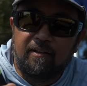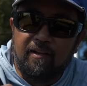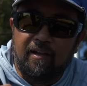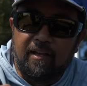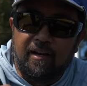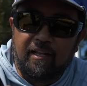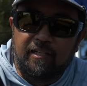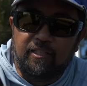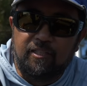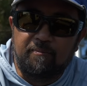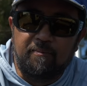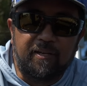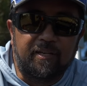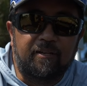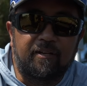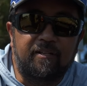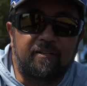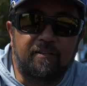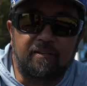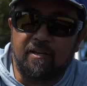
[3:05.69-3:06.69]
and it should be
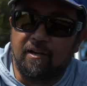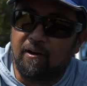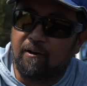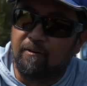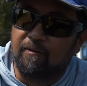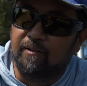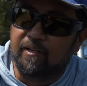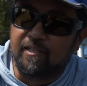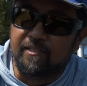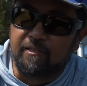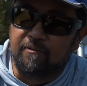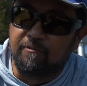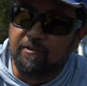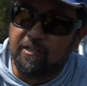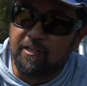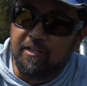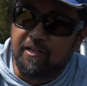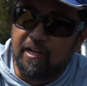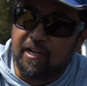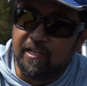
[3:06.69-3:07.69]
good to go. It's a
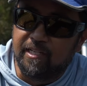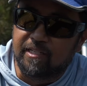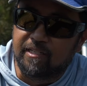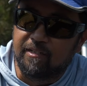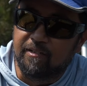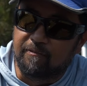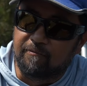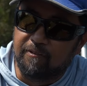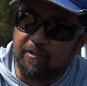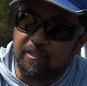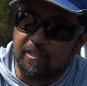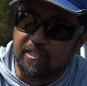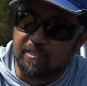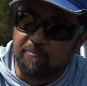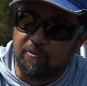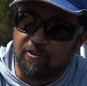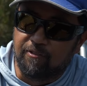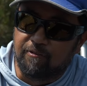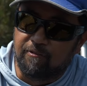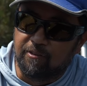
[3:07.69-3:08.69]
really nice, really
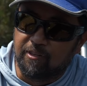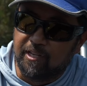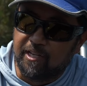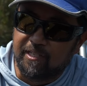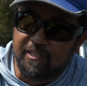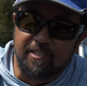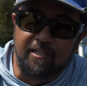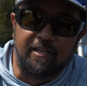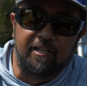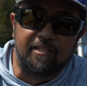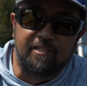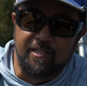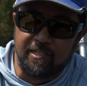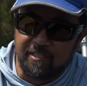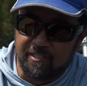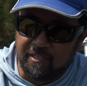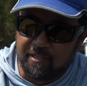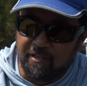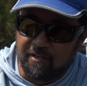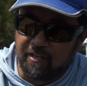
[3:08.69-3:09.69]
smooth release, and it's
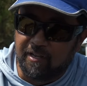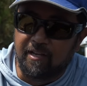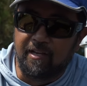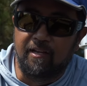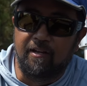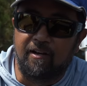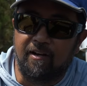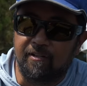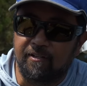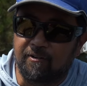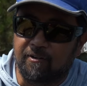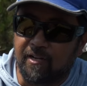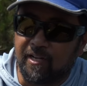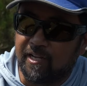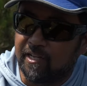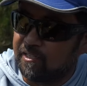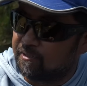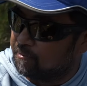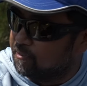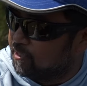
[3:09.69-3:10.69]
easy on your
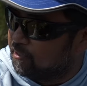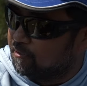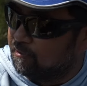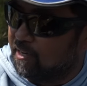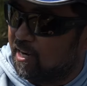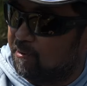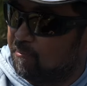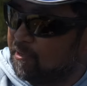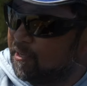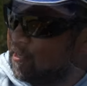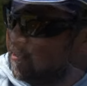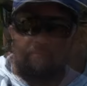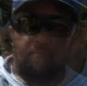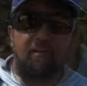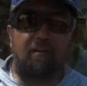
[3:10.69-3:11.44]
hands when you're grabbing it.